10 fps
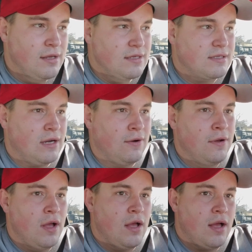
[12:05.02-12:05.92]
So,
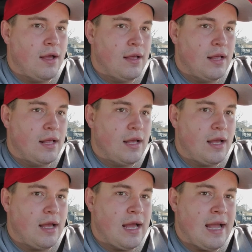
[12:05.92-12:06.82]

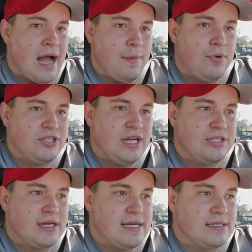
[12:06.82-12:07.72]
hey, I appreciate
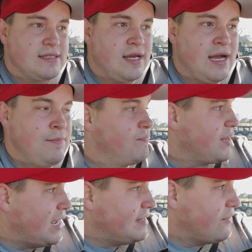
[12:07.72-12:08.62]
your guys'
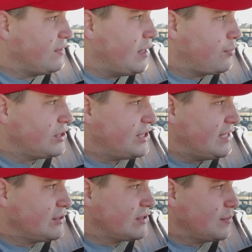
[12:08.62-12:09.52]
time. I definitely
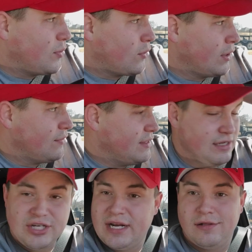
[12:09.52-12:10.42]
appreciate your support. The
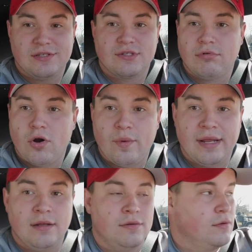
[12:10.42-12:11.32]
channel is
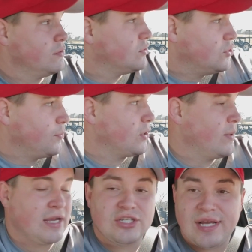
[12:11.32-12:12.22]
growing super
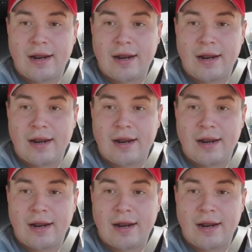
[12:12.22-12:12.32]
quick. Shout